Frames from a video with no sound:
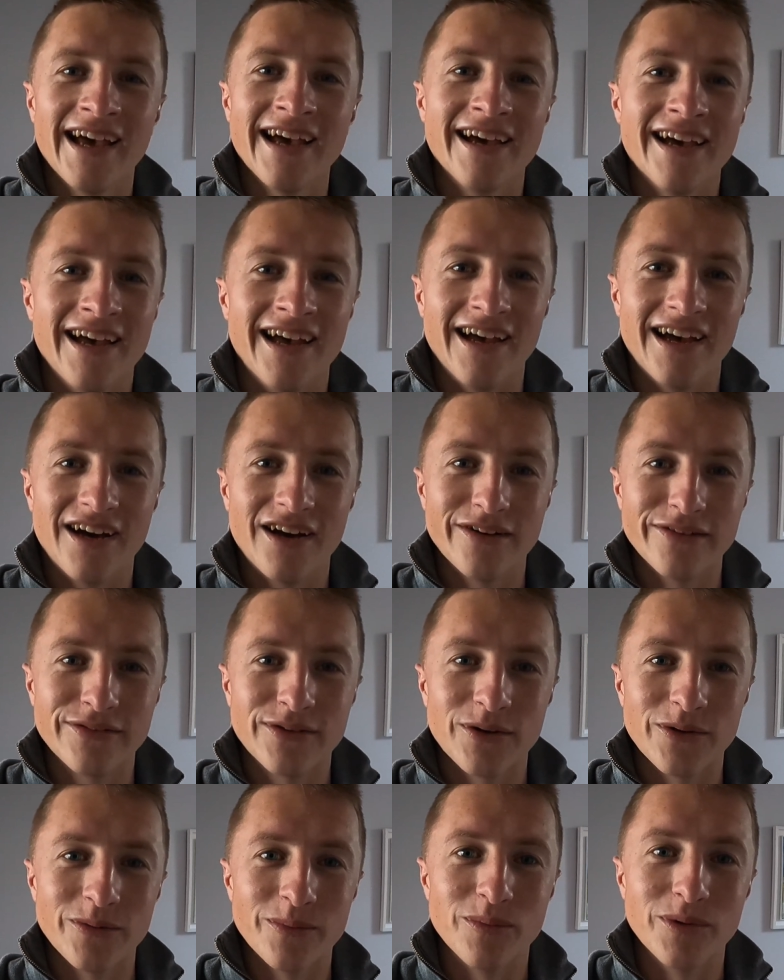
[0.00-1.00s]
I've
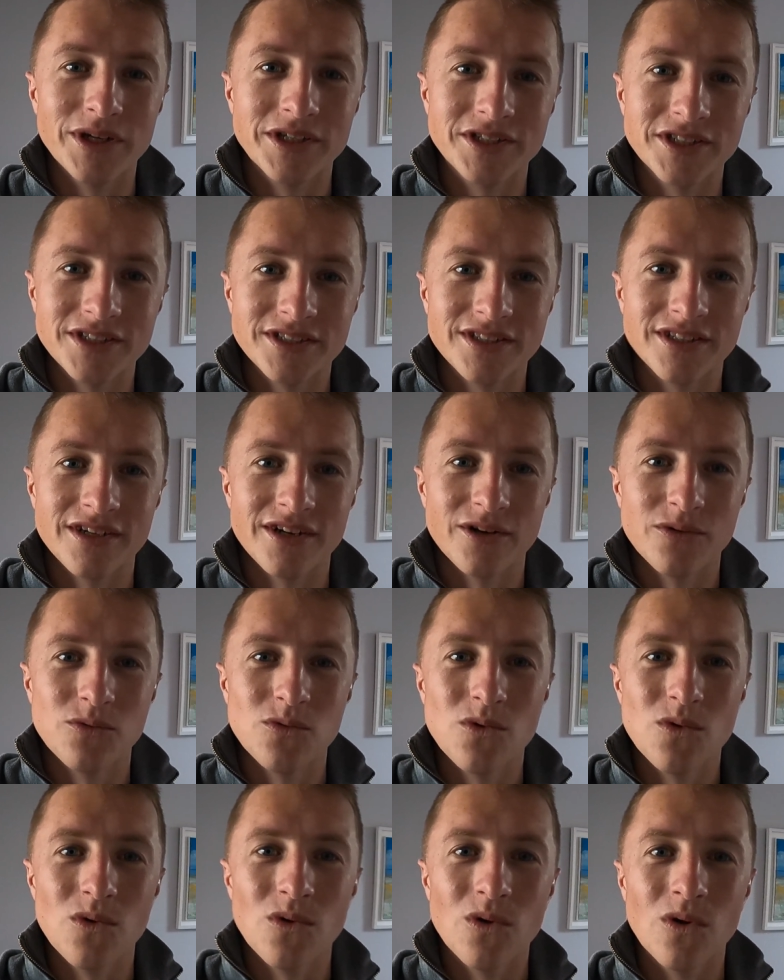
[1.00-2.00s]
got the breeches that I
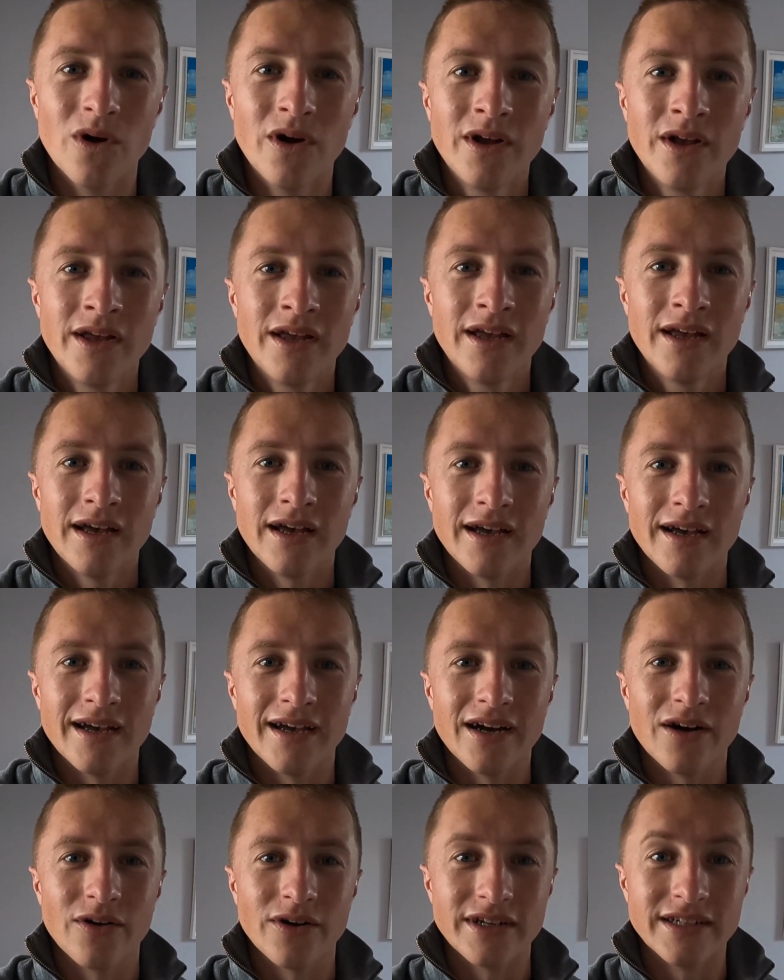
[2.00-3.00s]
wore
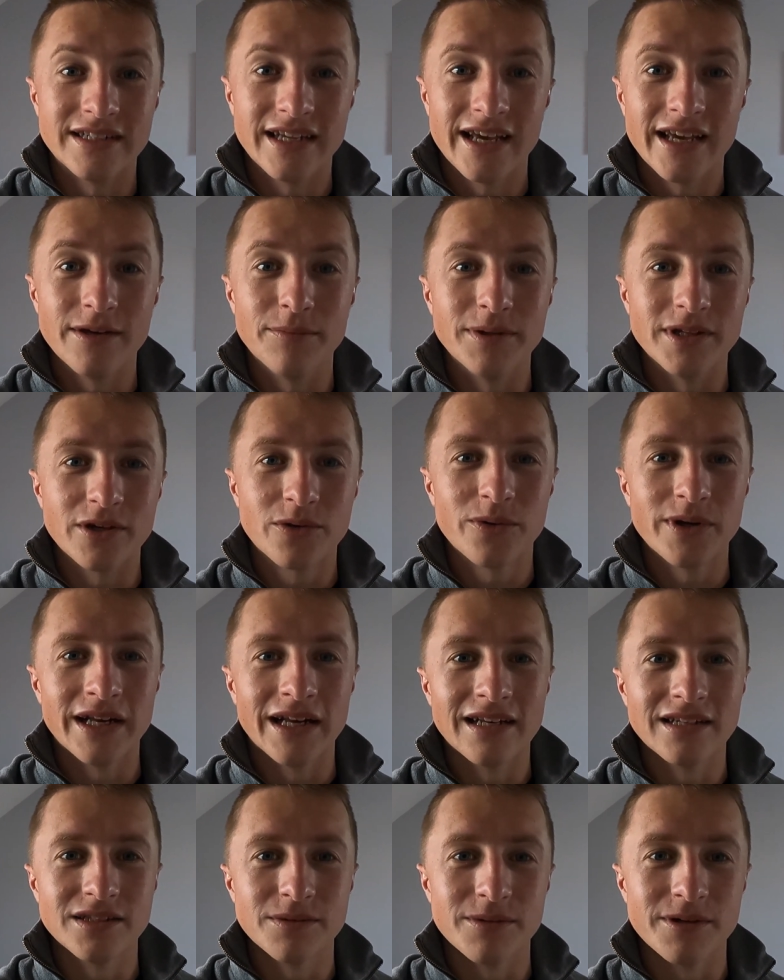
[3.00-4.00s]
on a Dabe in the
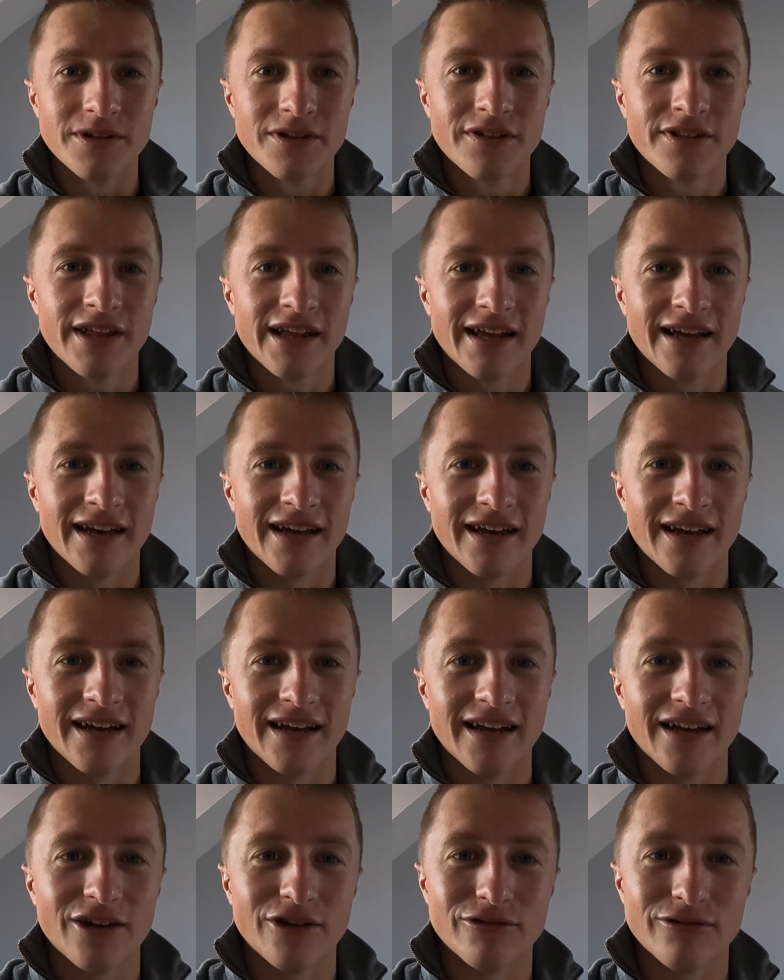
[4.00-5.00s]
Queen Elizabeth
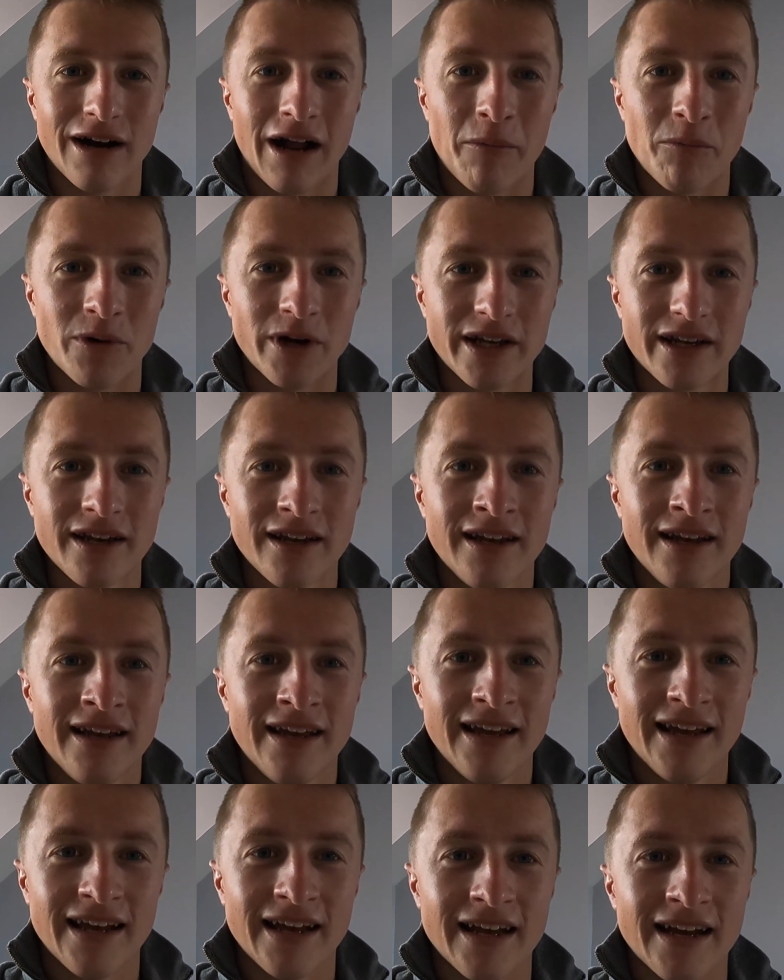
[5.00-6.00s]
at Ramwick.
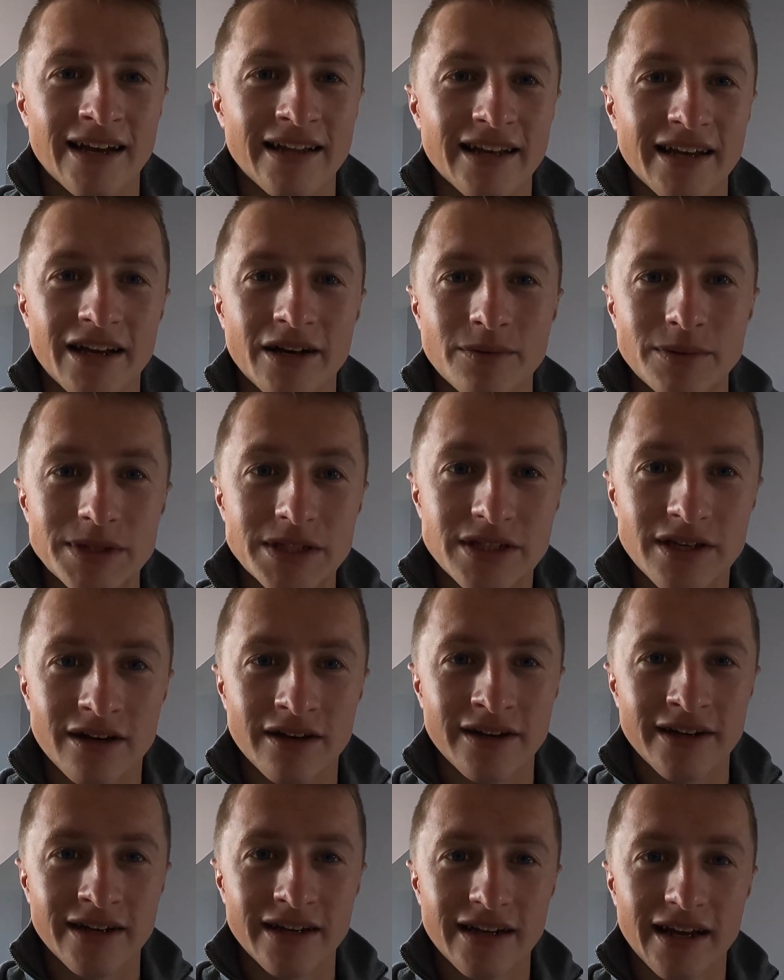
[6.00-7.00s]
They're going to be
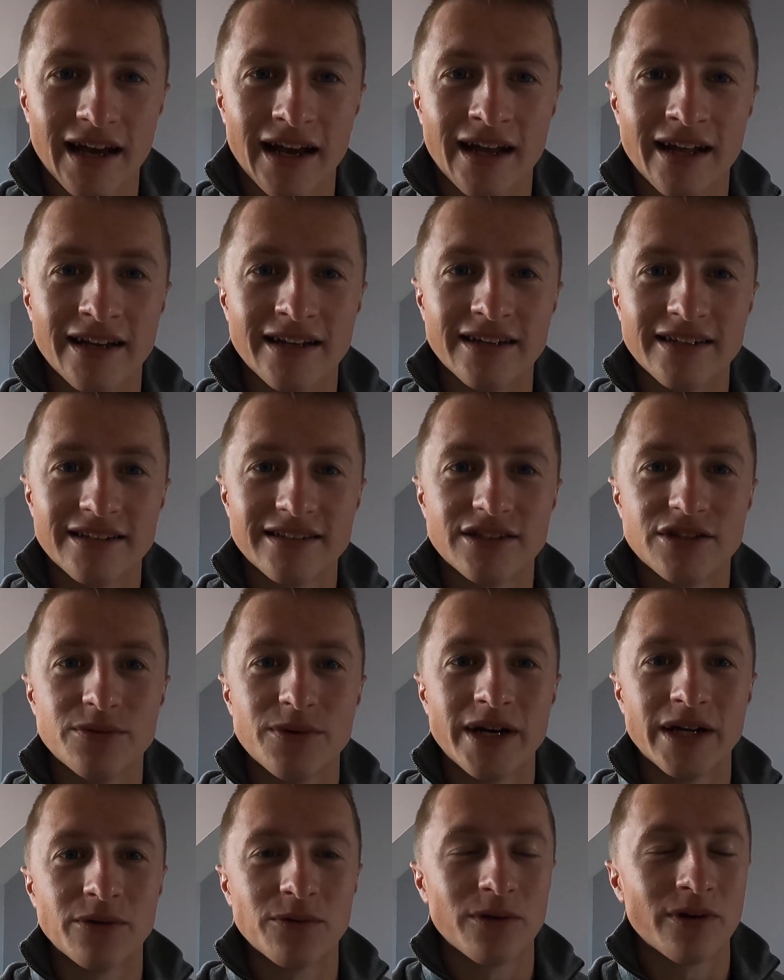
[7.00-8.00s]
signed, and
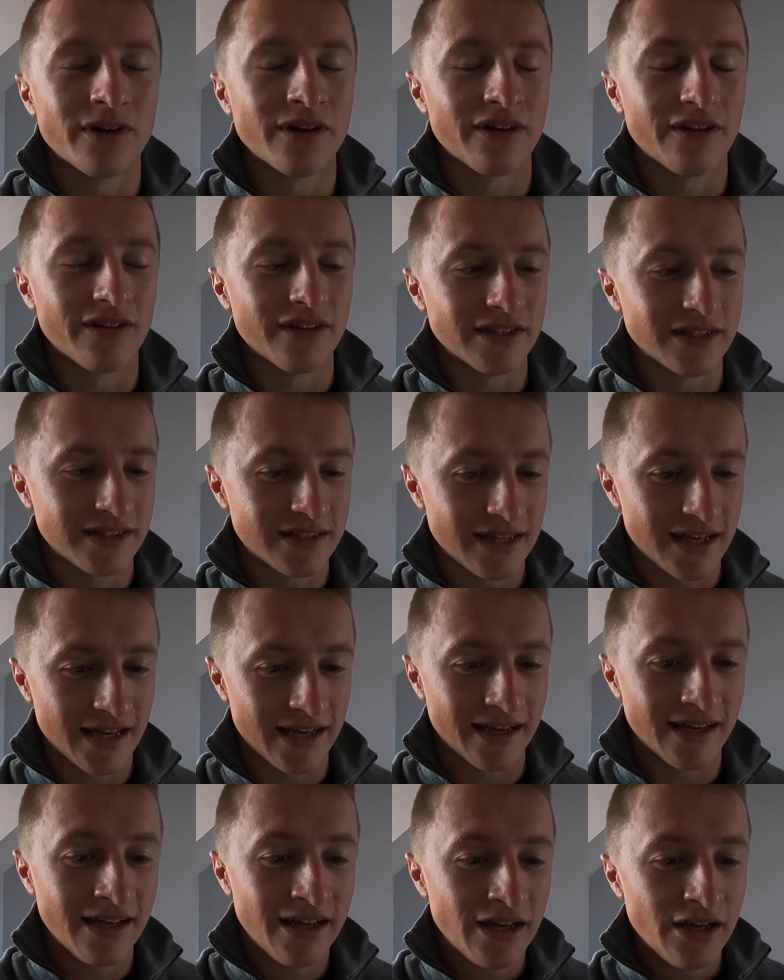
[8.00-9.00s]
to anyone
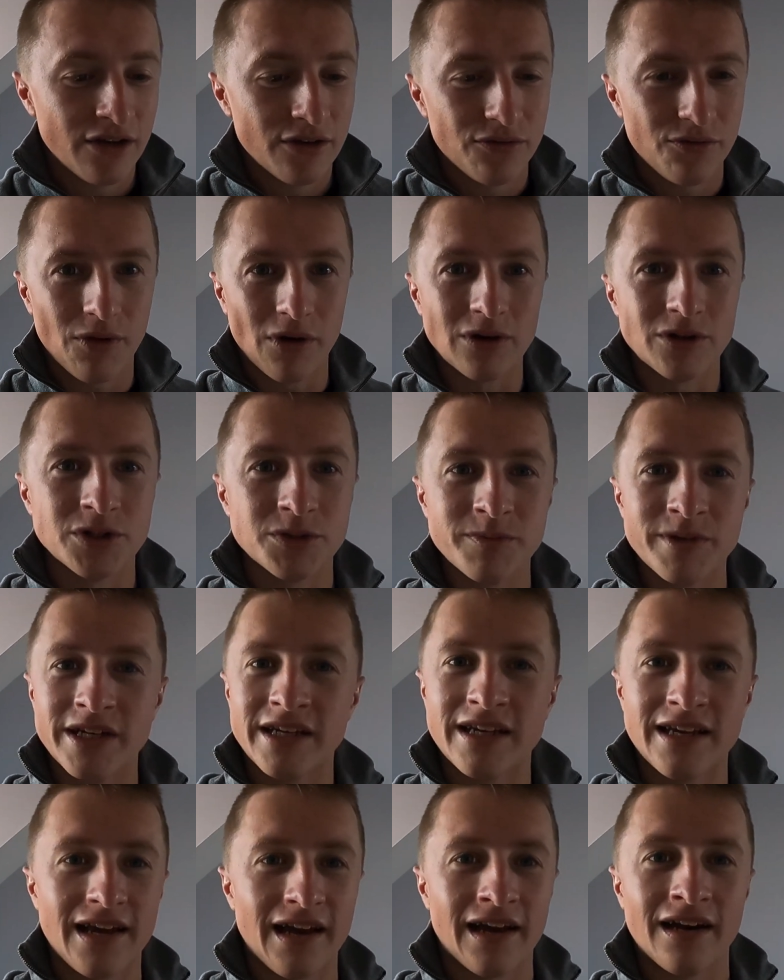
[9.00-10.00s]
that follows
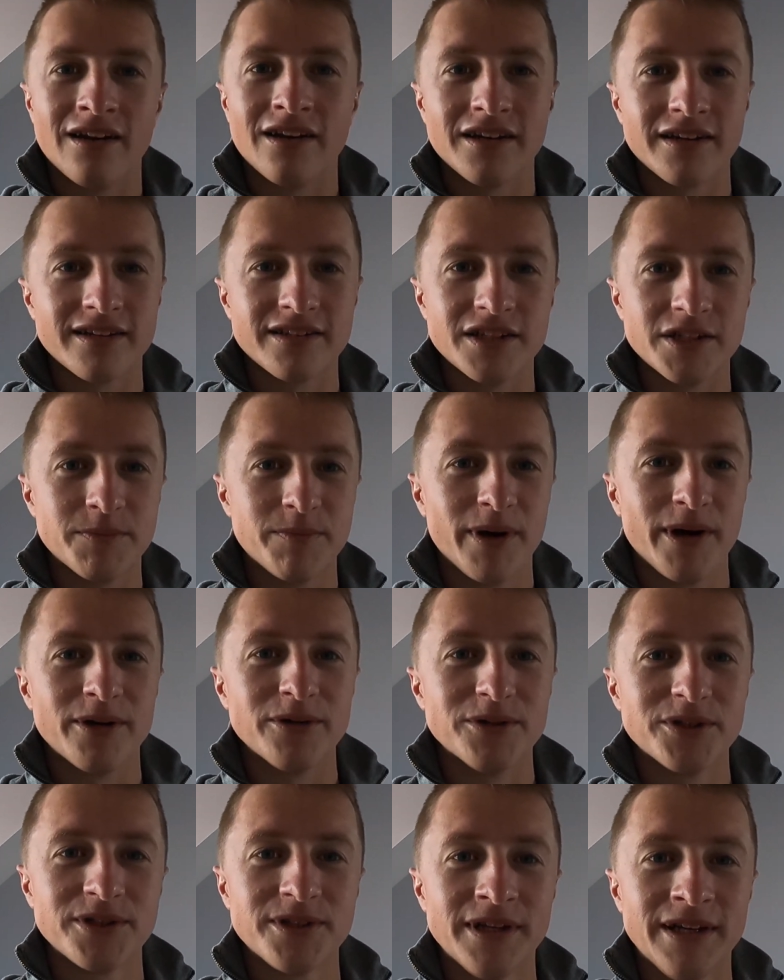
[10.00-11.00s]
me and likes this
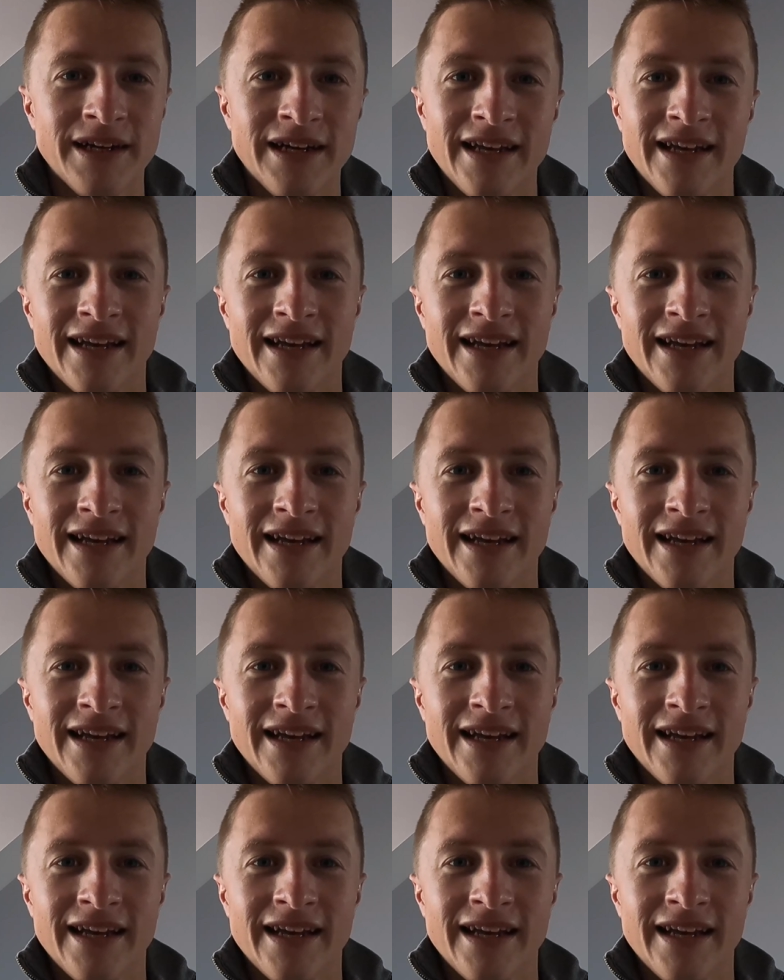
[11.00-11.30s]
post,